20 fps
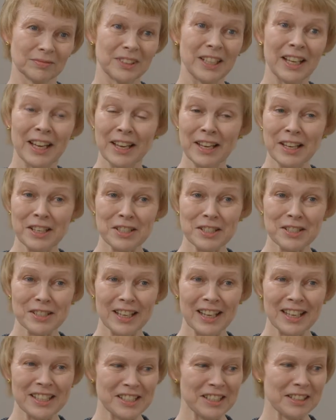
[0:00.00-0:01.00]
Yes,
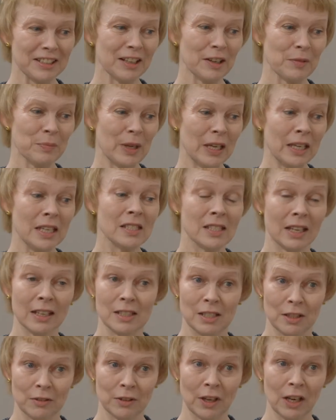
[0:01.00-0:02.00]
yes. He's
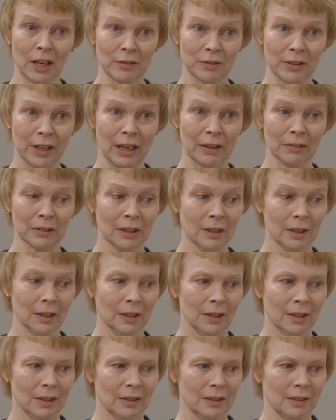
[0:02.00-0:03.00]
85 now.
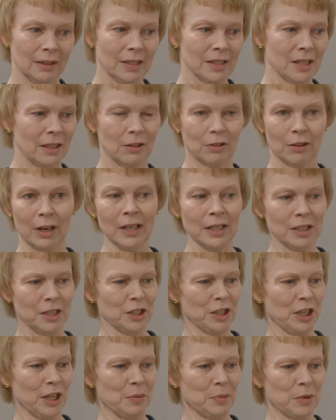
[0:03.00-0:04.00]
He's in great
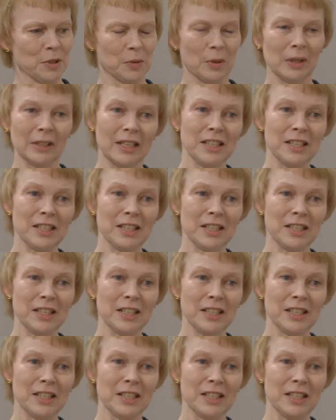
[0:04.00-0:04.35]
shape as well.